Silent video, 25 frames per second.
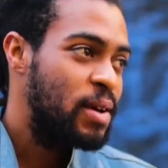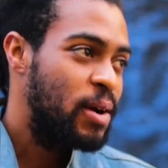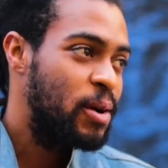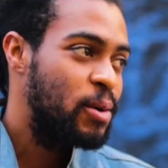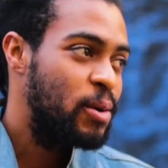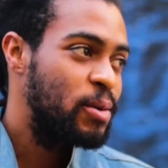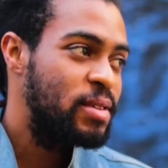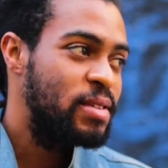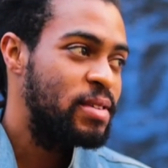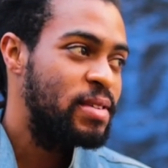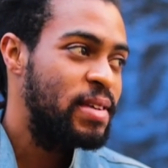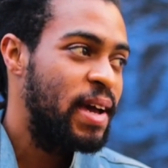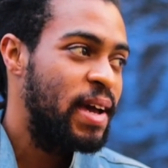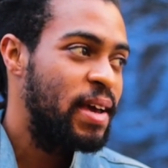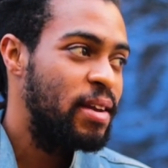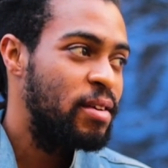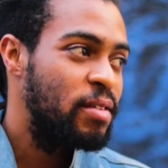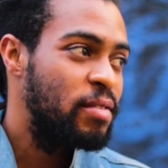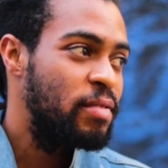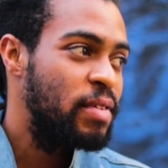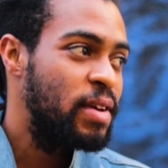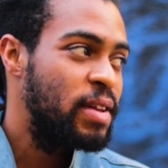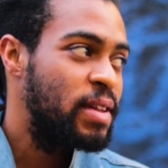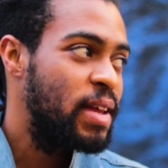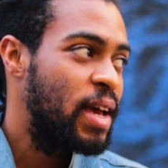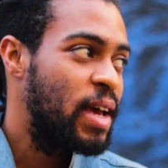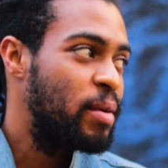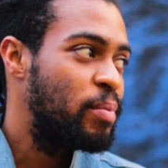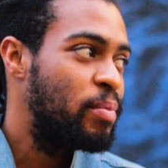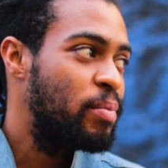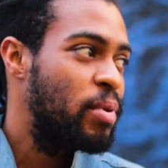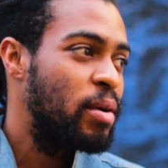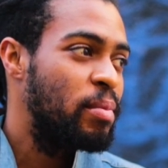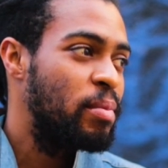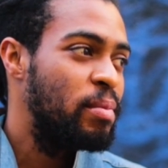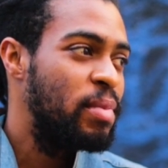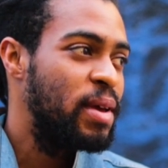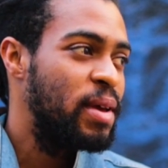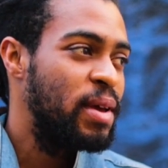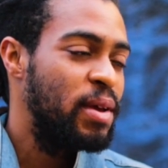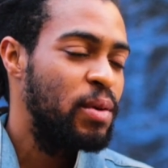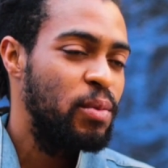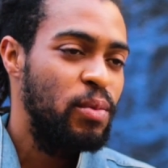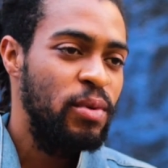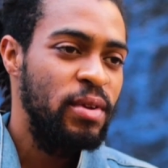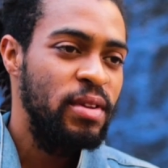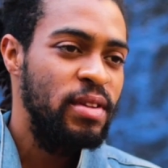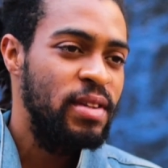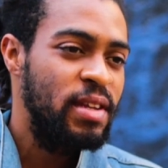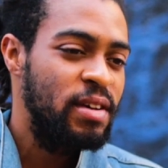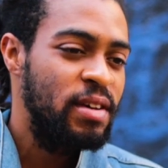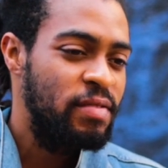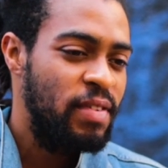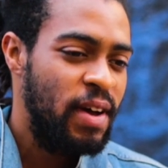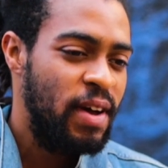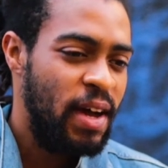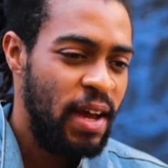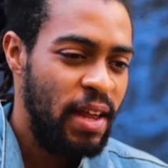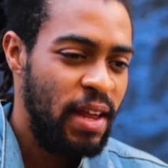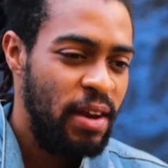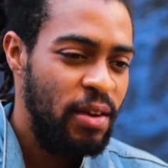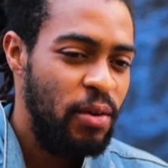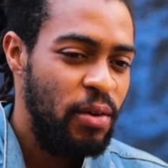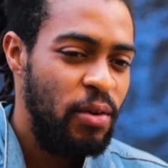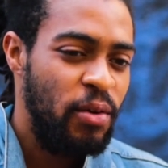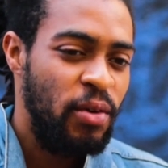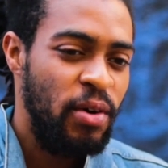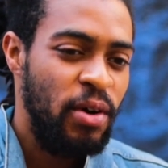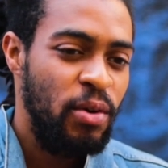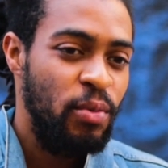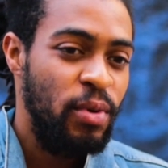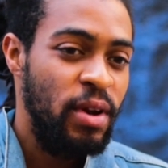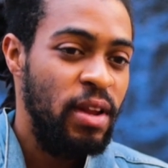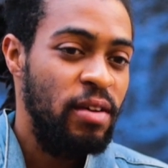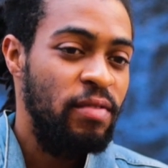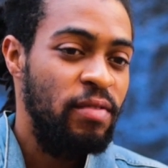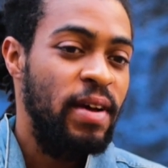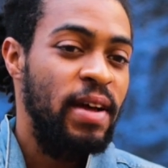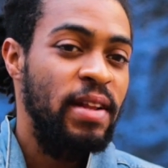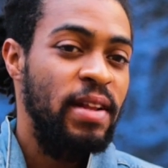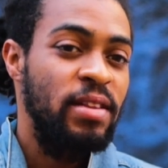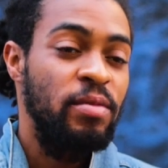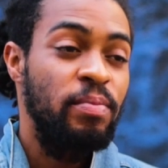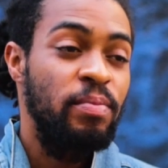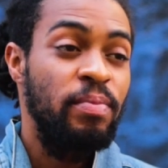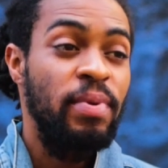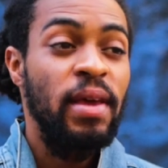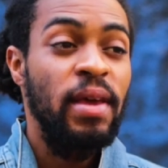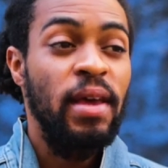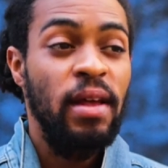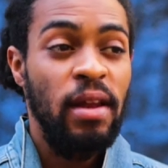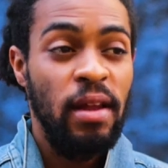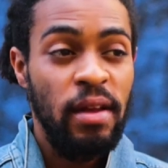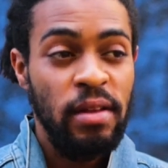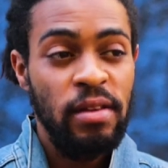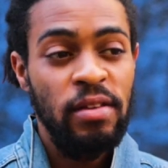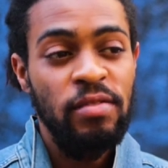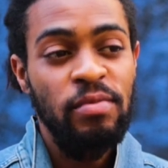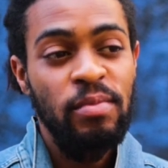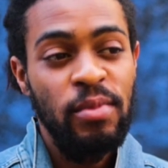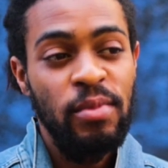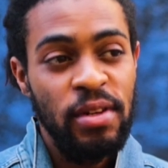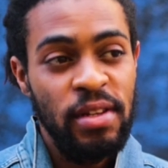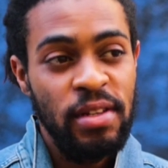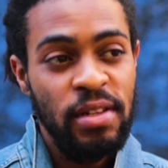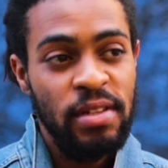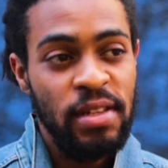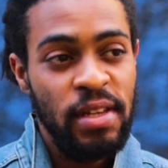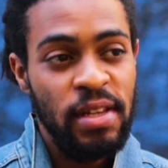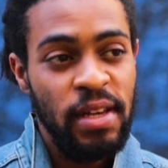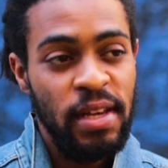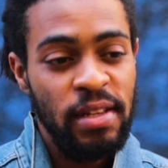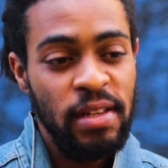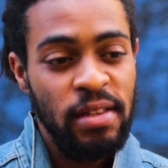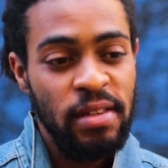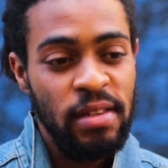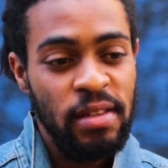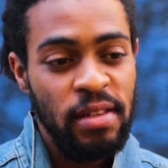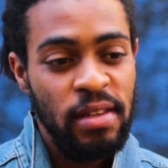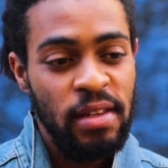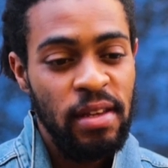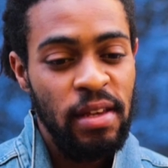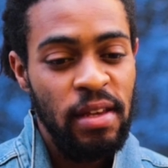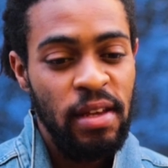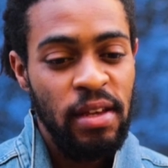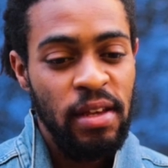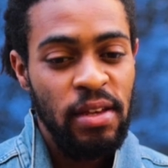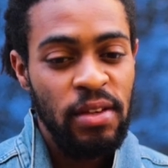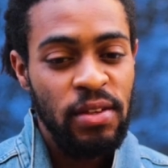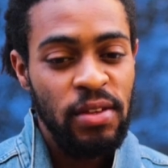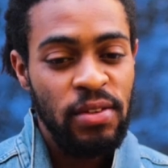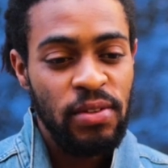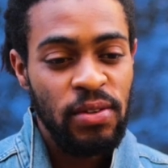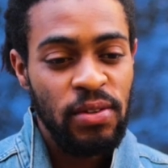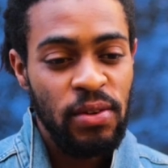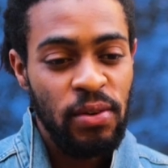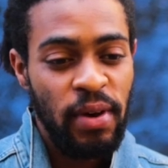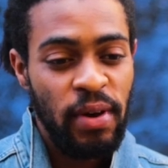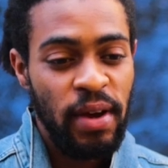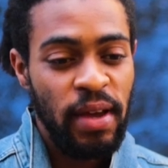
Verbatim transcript: outside of it I probably wouldn't have had or would have had to pay a lot of money to get. So